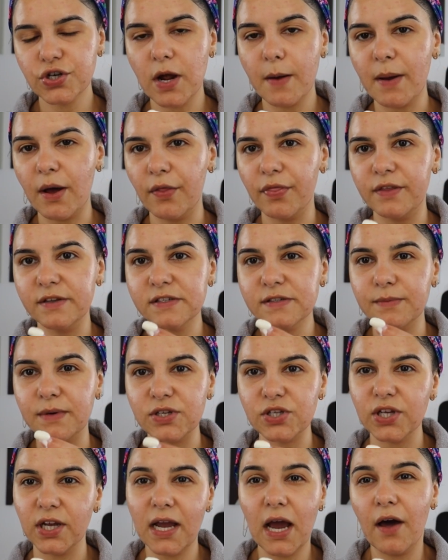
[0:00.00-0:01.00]
About this
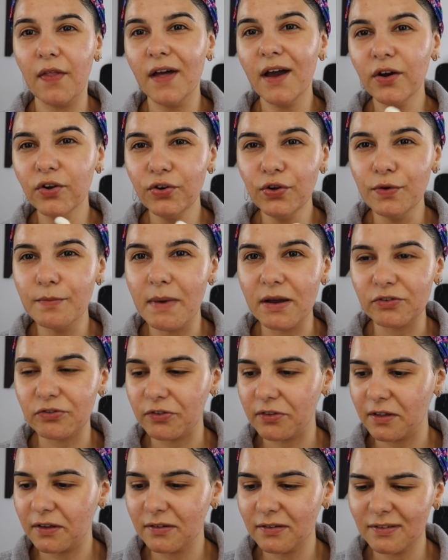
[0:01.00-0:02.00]
much. Like, how the hell do you
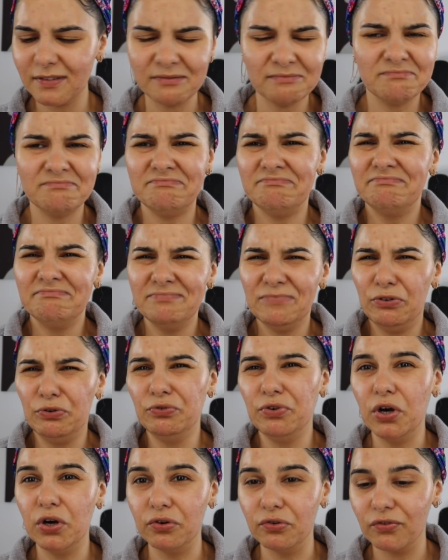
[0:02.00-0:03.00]
measure this?
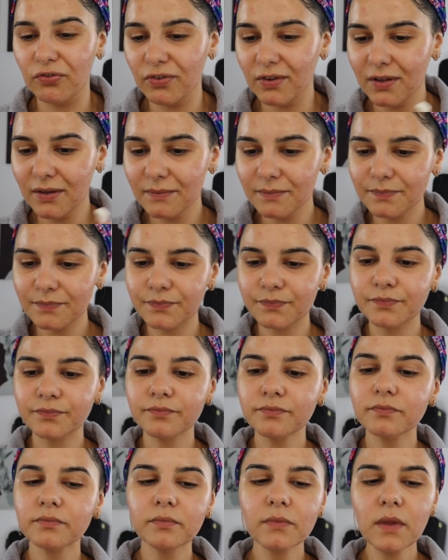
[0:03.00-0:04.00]
Who knows?
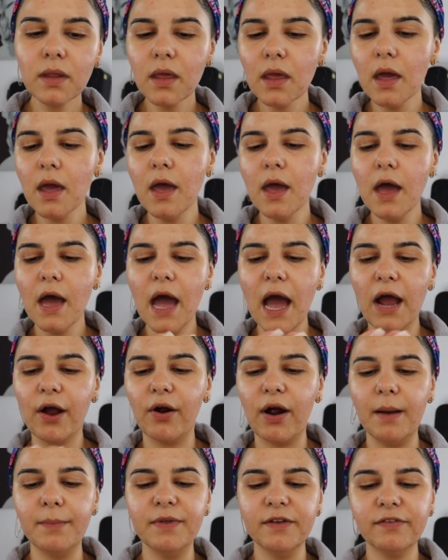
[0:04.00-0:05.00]
I
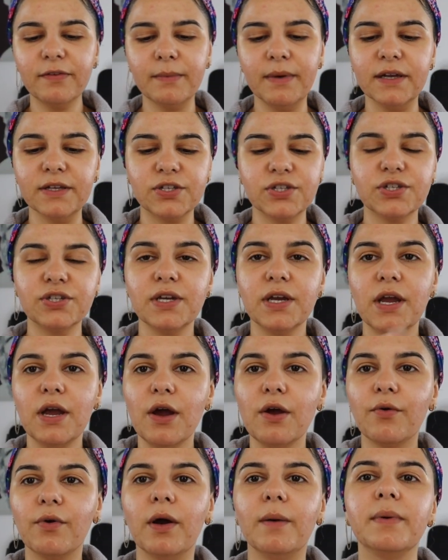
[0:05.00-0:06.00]
grab this much,
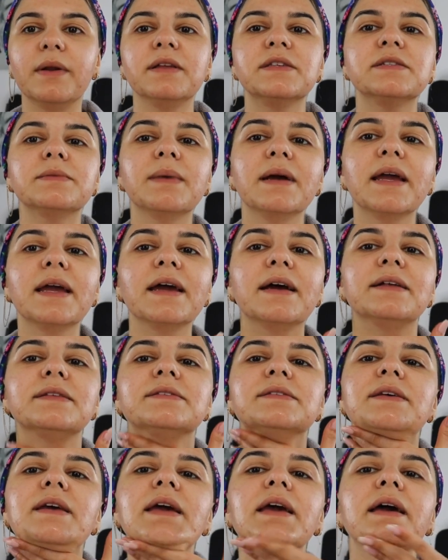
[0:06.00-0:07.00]
rub it into my
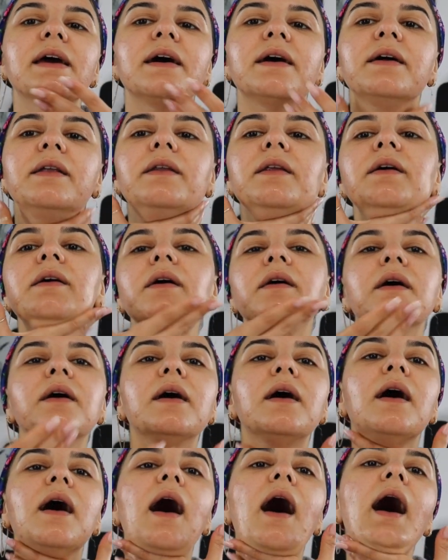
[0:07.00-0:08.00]
hands, and
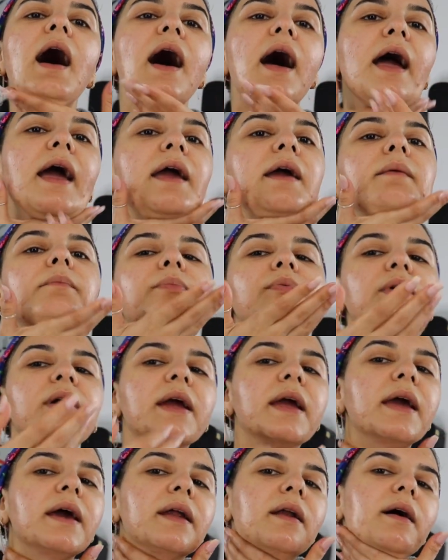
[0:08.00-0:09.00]
I
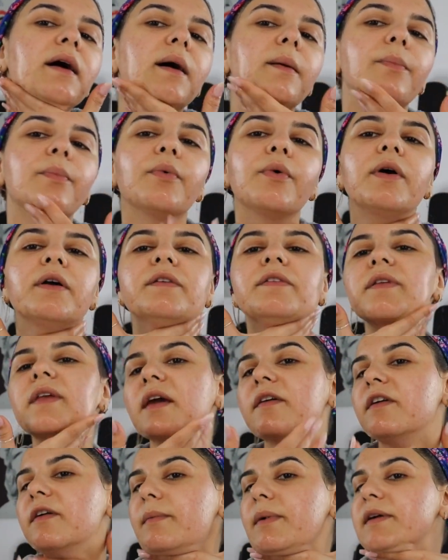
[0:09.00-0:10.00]
bring it upwards,
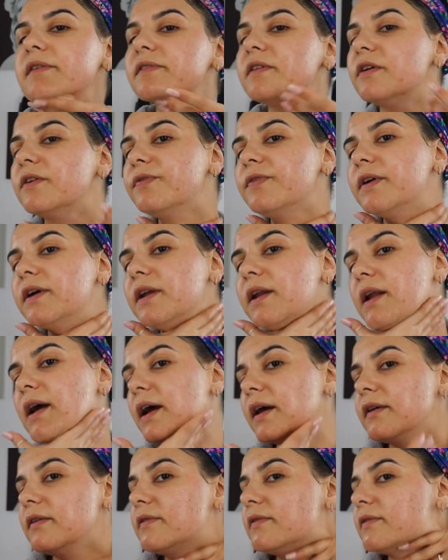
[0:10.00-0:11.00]
giving myself a
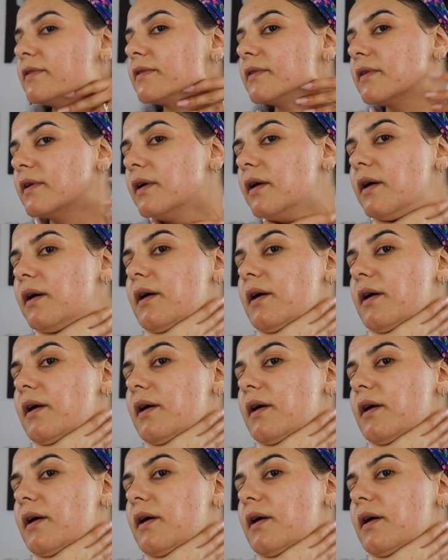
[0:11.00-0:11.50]
nice